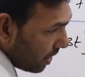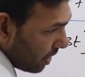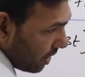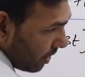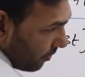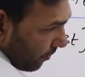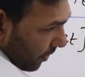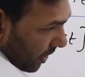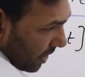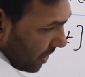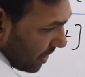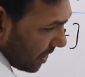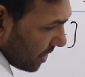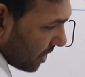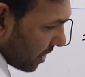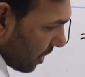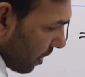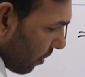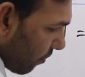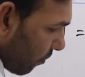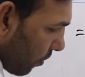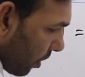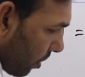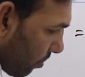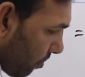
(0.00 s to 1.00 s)
Differentiation
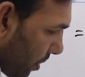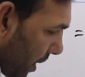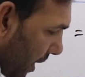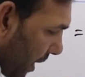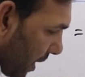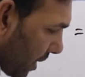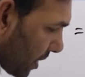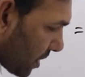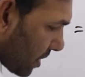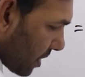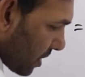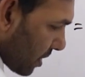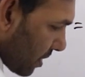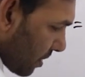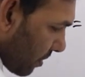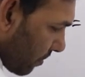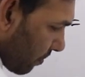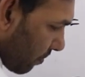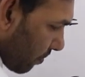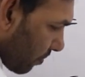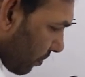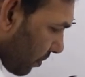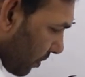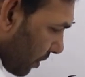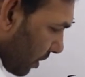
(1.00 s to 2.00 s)
of 1 by
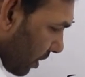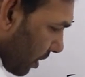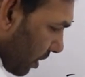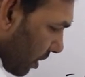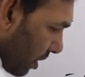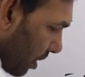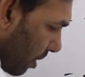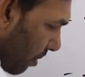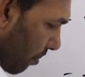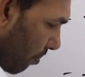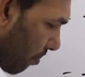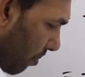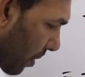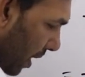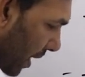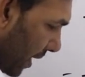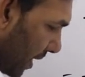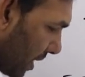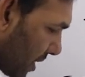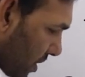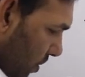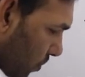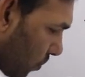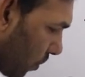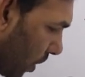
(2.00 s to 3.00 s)
x,
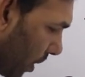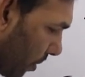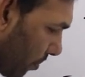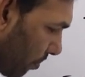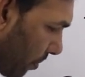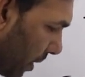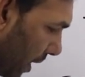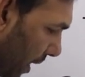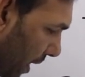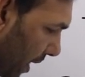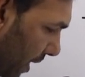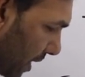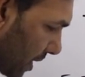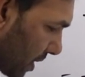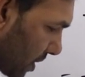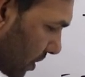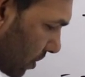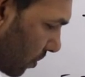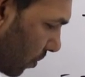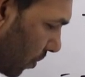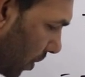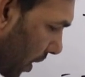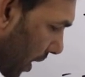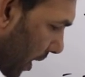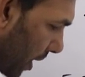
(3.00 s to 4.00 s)
minus 1 by
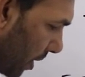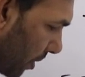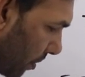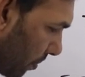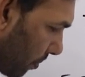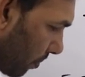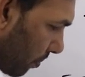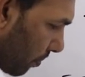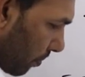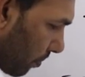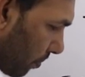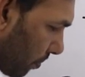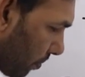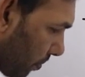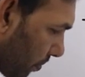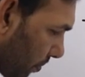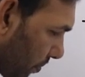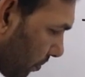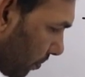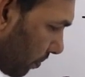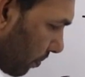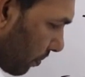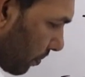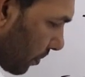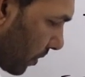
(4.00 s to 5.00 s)
x square.
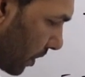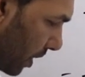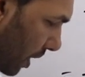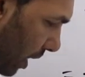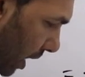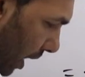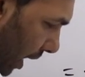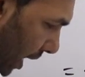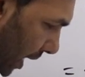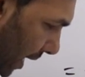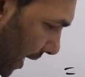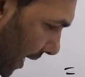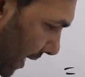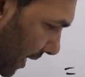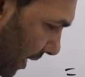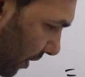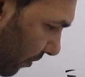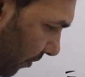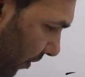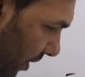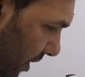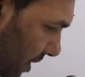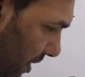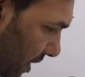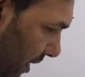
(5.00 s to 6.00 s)
Again
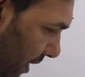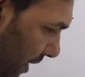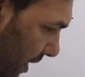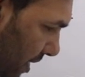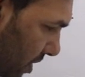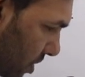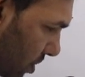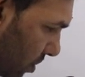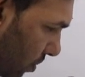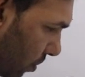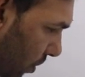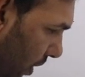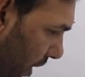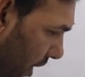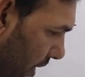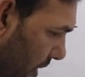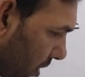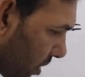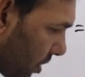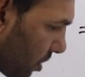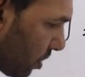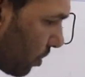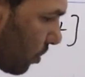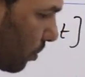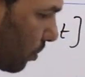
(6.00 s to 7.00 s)
differentiate s square